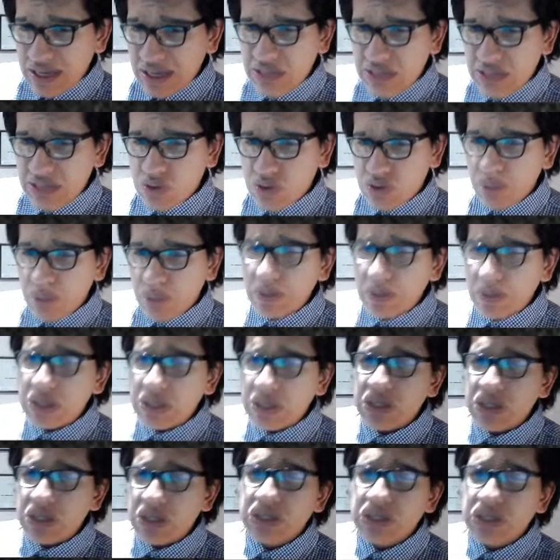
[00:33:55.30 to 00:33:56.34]

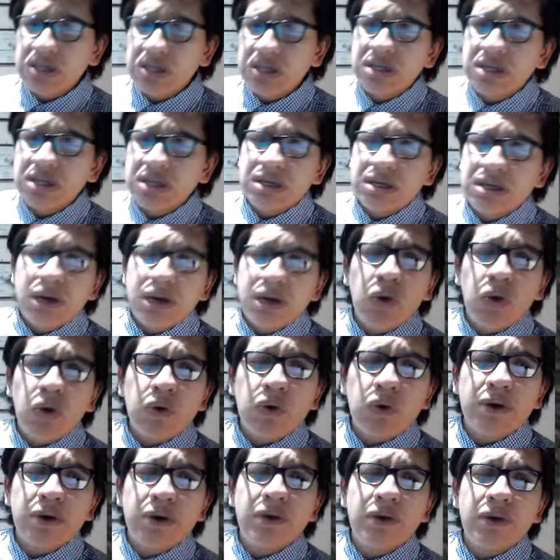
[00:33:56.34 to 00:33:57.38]
entrepreneur who,
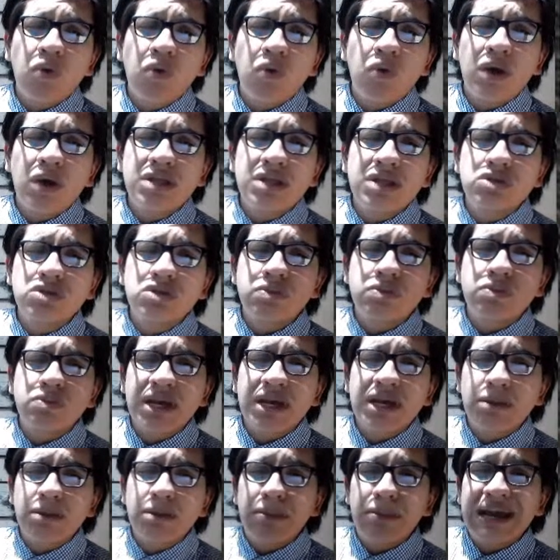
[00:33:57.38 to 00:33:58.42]
were, wanted to
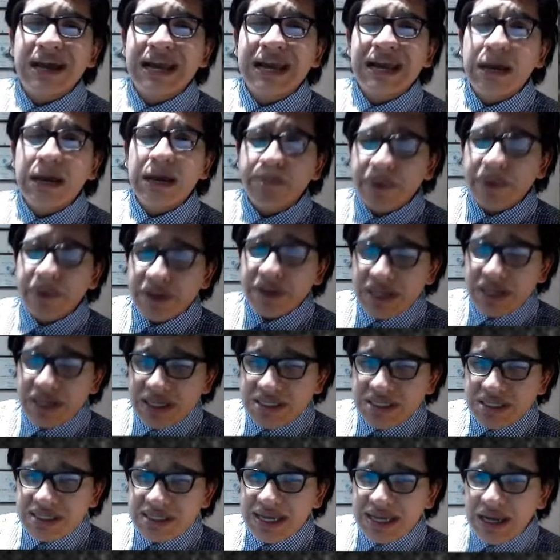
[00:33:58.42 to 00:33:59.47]
break
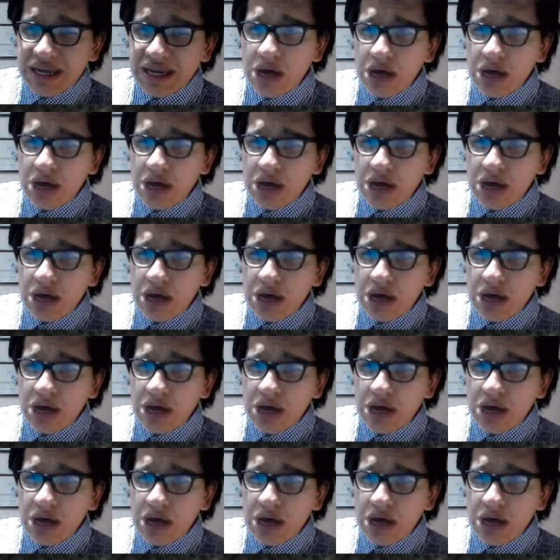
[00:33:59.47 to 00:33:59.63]
monopolies and